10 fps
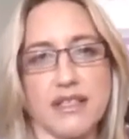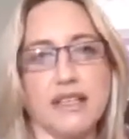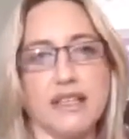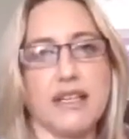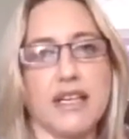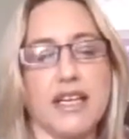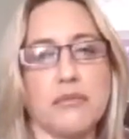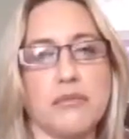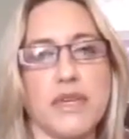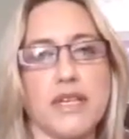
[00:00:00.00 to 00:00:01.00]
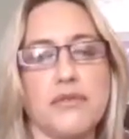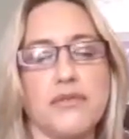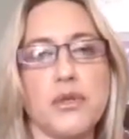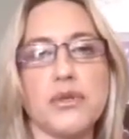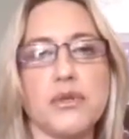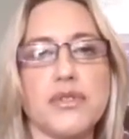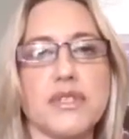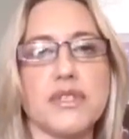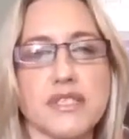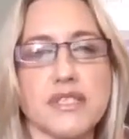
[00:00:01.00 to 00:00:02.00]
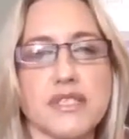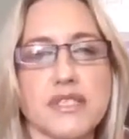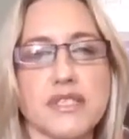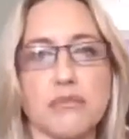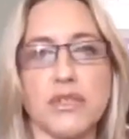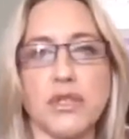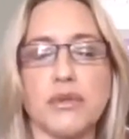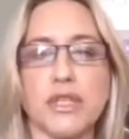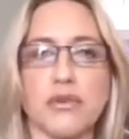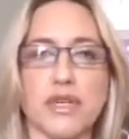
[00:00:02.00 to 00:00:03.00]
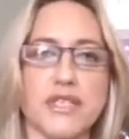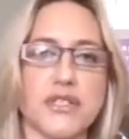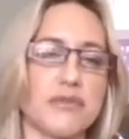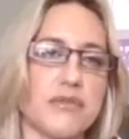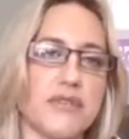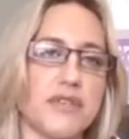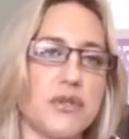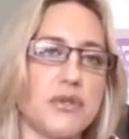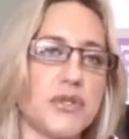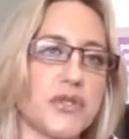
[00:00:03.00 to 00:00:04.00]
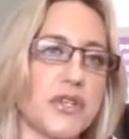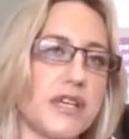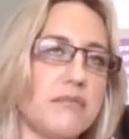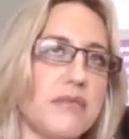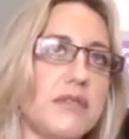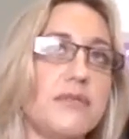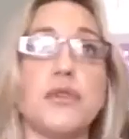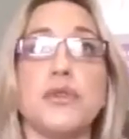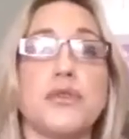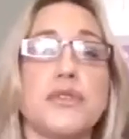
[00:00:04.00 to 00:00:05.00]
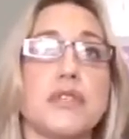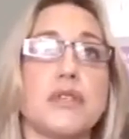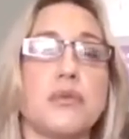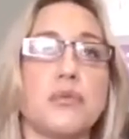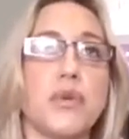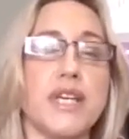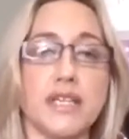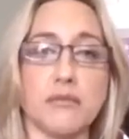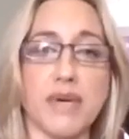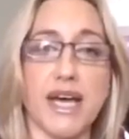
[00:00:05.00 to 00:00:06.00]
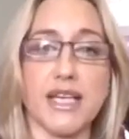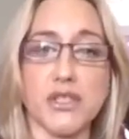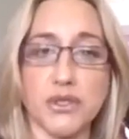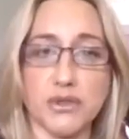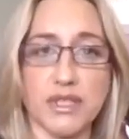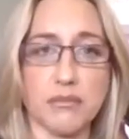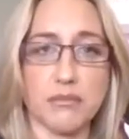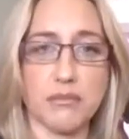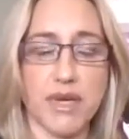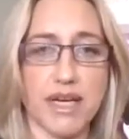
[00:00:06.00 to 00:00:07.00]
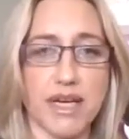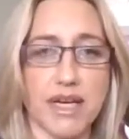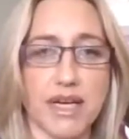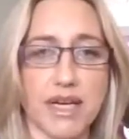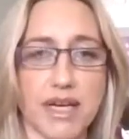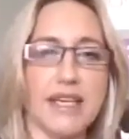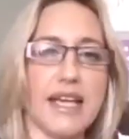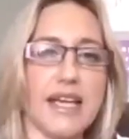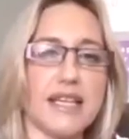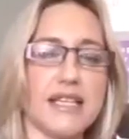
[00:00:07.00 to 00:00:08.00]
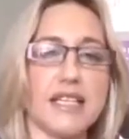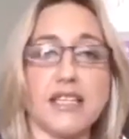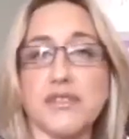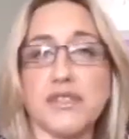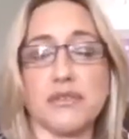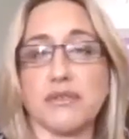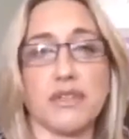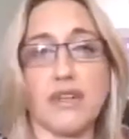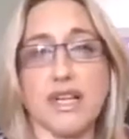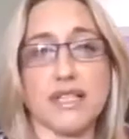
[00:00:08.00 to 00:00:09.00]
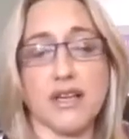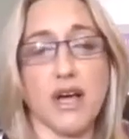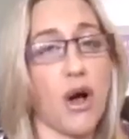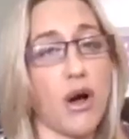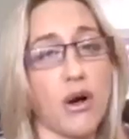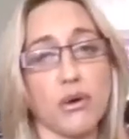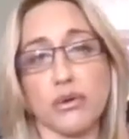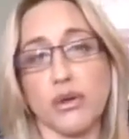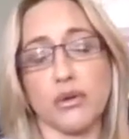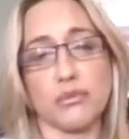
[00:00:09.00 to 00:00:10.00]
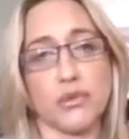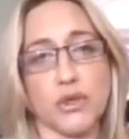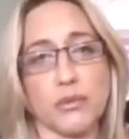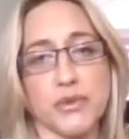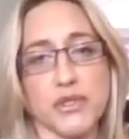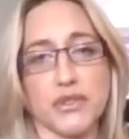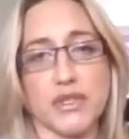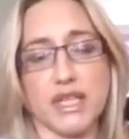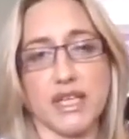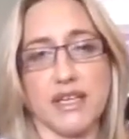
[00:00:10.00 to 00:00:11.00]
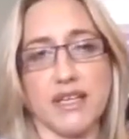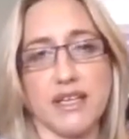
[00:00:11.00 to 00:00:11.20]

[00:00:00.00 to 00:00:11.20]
Um, if you use it, um, you increase your revenue stream. If you use it, we get paid. You get paid, and it gives your clients a whole lot more opportunity.